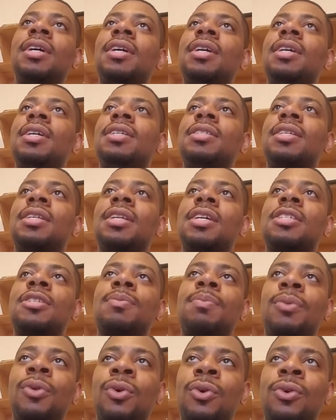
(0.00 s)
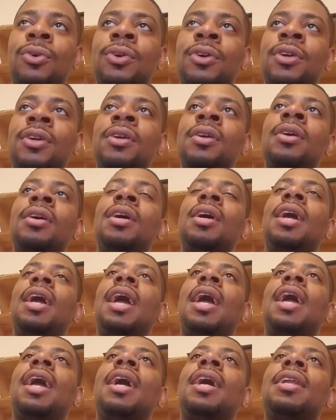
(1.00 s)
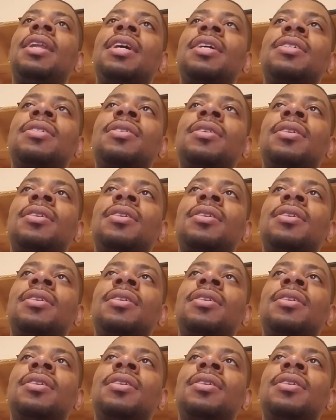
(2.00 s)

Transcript: He's an explorer, and there's